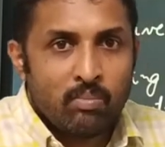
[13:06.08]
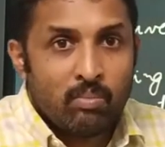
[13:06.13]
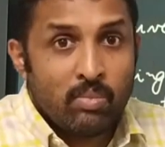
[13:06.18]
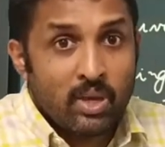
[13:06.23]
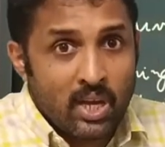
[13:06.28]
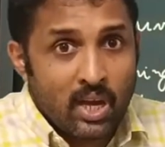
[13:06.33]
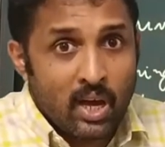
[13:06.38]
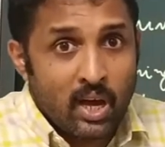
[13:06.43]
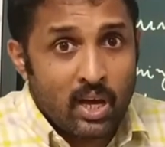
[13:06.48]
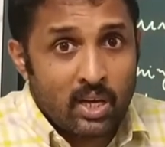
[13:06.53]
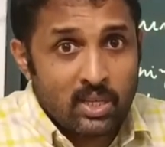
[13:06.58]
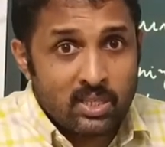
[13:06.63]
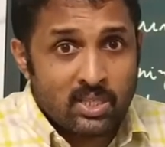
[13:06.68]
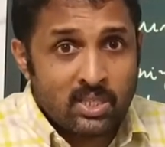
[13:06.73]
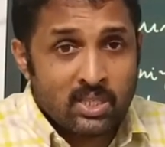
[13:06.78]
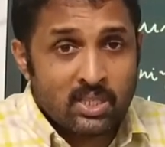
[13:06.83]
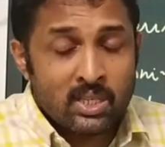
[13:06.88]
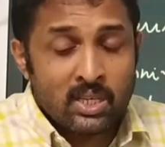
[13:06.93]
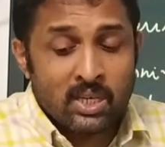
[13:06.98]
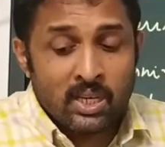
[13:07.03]

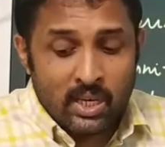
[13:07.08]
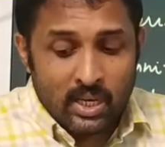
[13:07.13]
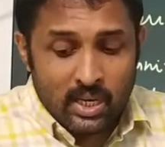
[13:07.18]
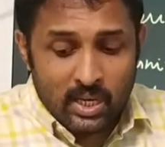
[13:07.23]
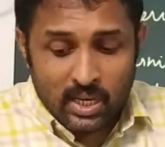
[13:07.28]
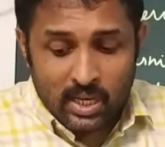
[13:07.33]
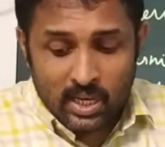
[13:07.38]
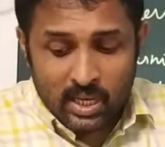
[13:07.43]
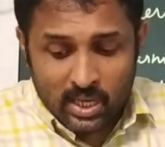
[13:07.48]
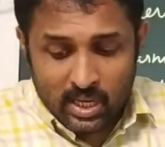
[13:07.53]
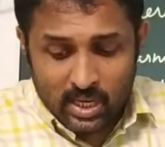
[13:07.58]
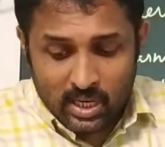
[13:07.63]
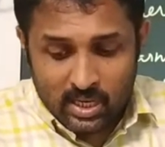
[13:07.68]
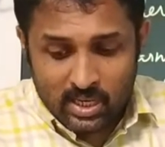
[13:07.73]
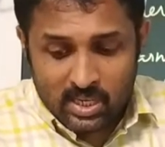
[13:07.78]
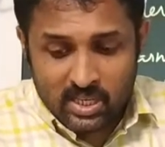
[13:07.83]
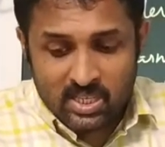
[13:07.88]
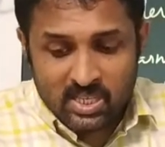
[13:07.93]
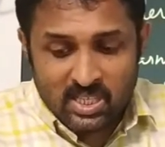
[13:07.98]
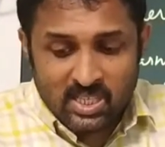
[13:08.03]
Because
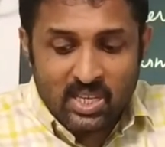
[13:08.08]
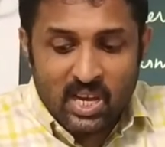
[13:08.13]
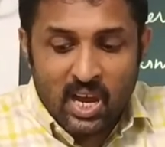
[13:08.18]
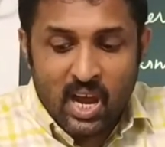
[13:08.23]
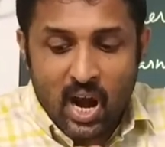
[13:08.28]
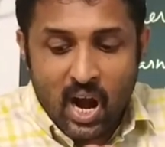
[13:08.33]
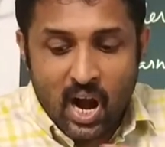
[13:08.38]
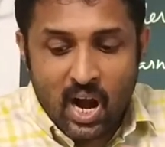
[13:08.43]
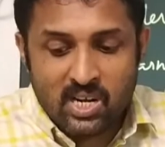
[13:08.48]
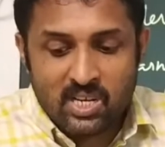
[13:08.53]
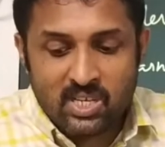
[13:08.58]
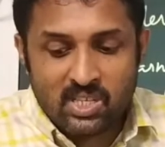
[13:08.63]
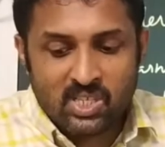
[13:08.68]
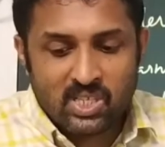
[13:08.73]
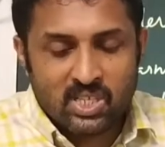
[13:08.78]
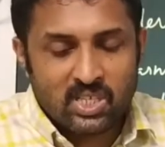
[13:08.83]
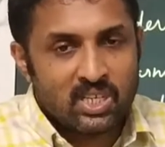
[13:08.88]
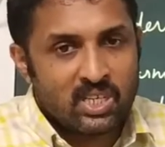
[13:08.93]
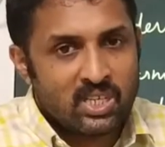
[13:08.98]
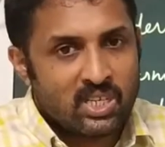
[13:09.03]
it is
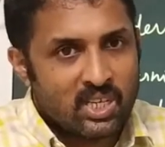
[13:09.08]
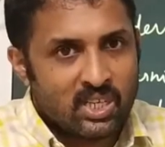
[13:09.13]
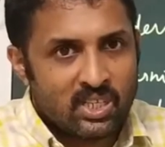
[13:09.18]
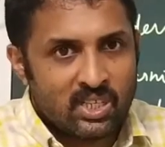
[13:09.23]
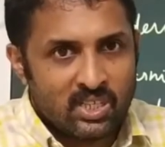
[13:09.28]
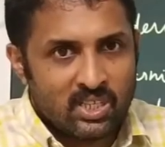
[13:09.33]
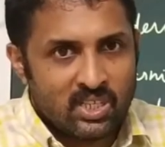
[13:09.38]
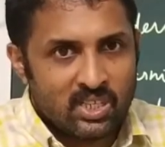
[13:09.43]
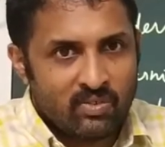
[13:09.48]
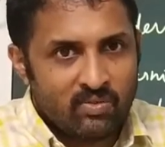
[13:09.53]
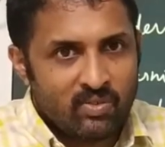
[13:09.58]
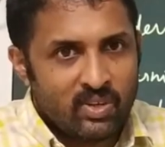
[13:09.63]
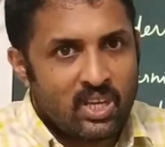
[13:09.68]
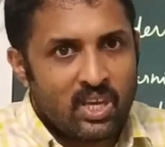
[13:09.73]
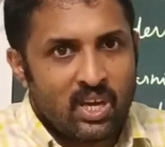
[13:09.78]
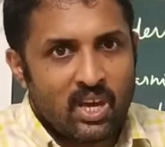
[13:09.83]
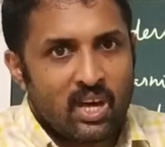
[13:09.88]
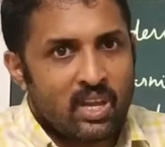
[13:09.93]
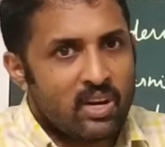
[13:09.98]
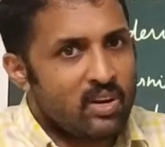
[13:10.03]
uncertainty.
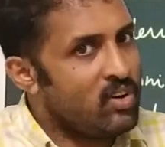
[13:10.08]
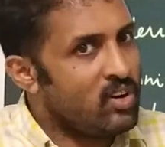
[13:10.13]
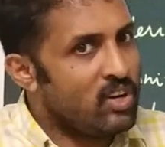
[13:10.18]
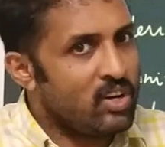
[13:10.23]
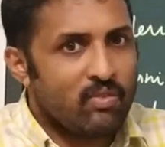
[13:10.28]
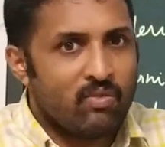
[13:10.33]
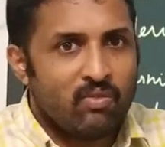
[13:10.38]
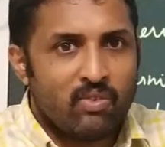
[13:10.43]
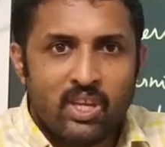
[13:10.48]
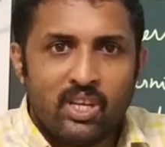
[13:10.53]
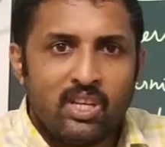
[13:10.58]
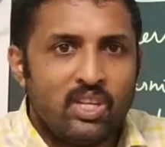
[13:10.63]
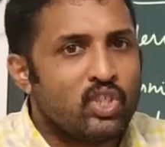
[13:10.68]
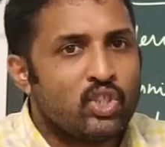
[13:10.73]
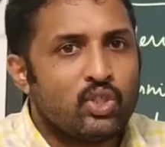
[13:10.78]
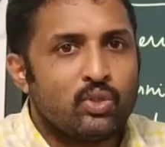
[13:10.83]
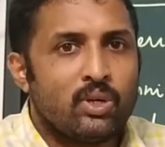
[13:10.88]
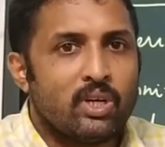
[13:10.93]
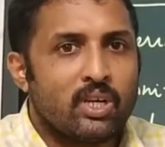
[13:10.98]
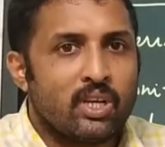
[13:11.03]
We are not very
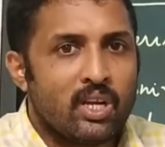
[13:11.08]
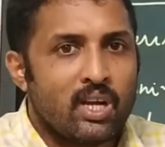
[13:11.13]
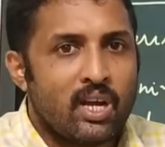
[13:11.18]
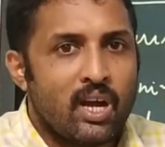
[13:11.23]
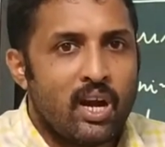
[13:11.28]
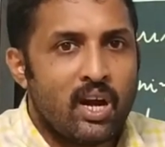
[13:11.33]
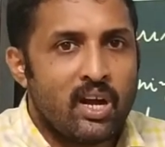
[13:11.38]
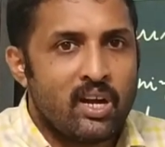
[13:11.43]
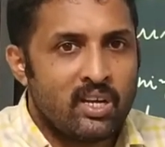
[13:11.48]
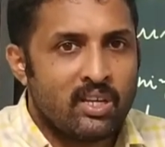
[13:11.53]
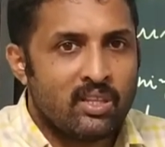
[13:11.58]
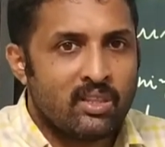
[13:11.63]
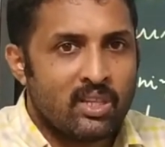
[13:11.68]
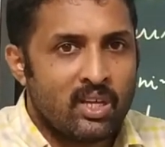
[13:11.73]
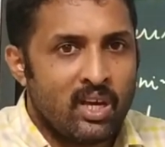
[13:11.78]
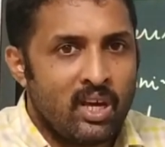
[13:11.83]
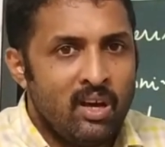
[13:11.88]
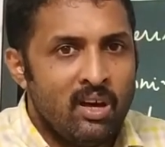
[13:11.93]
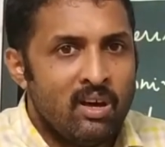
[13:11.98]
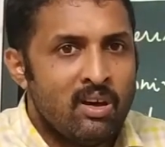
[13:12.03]
sure regarding
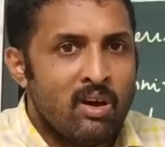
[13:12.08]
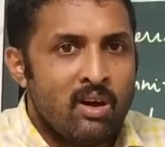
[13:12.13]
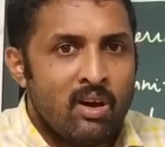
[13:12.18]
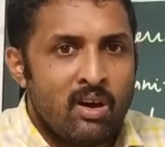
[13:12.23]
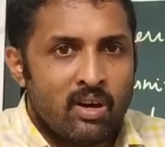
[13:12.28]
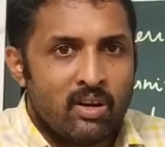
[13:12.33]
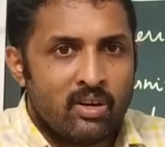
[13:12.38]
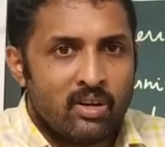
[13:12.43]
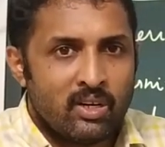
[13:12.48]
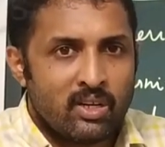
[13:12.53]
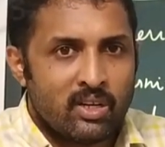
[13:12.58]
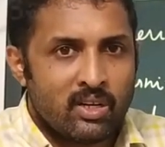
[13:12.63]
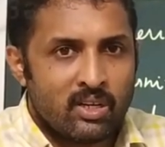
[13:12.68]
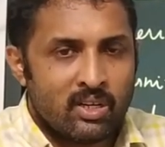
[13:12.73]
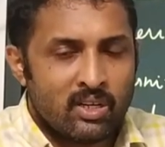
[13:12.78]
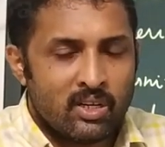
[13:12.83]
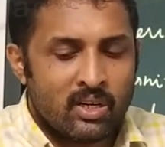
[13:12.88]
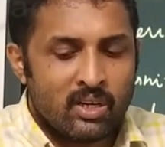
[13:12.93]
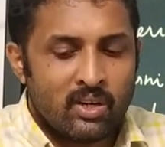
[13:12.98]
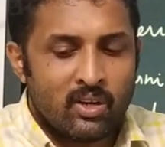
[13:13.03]
the
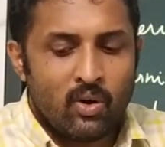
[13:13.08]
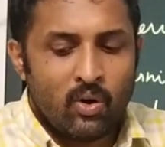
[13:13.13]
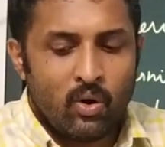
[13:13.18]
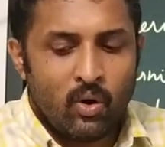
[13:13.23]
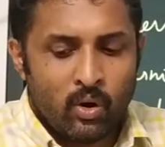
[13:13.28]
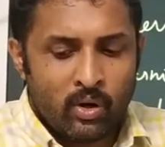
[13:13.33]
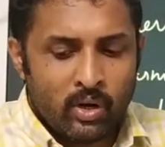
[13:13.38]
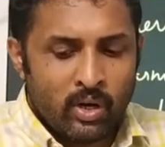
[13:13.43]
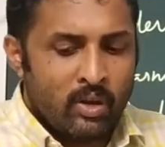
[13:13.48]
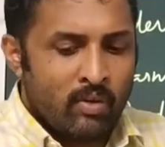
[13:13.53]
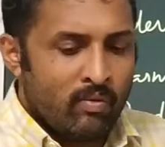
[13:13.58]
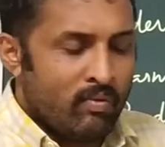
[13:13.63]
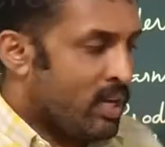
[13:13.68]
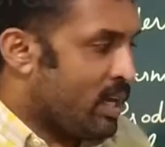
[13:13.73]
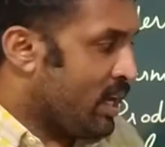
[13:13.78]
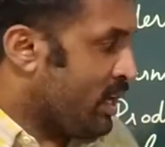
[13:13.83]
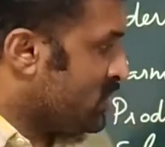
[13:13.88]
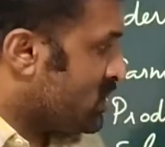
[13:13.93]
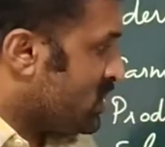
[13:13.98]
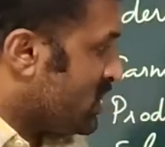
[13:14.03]
return, or we
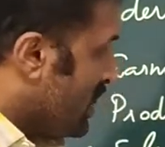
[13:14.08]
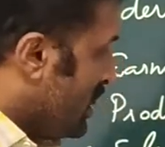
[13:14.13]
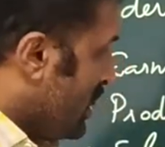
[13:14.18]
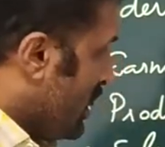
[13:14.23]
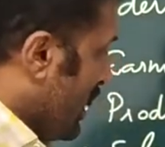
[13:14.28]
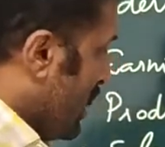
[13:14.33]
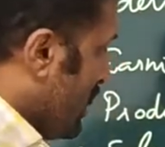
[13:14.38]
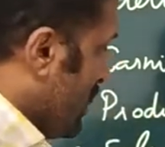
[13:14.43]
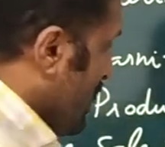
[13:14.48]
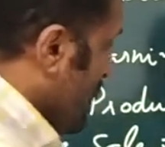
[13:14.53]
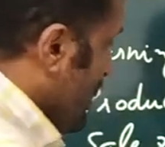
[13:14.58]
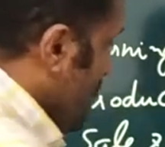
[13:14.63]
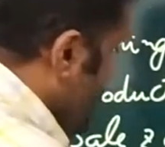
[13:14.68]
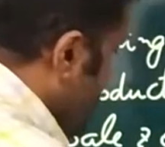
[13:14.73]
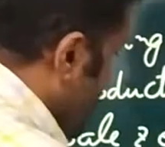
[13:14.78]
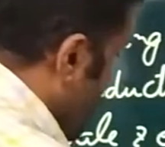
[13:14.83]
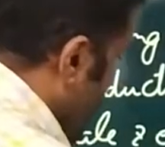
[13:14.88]
can say that there is